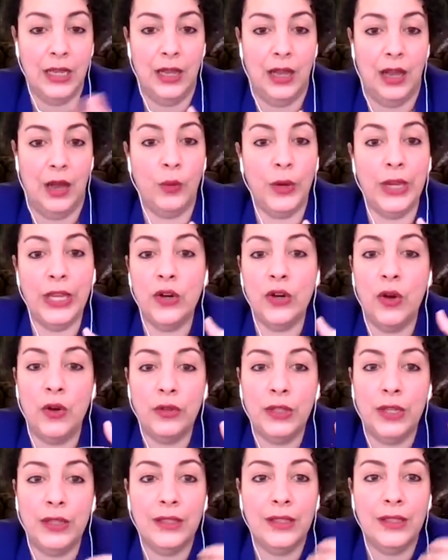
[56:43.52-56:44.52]
We
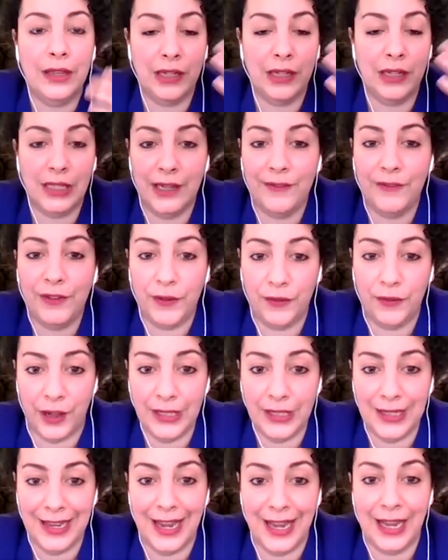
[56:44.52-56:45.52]
know that they received
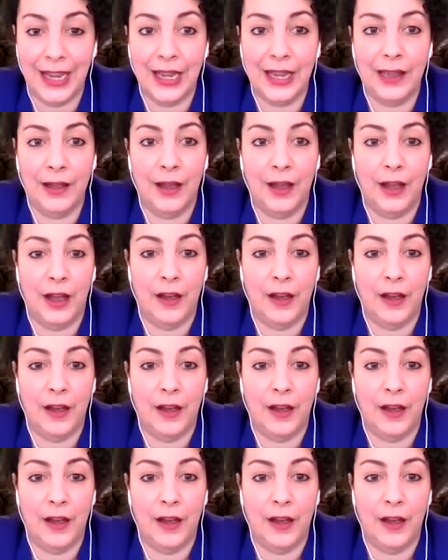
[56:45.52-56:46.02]
funding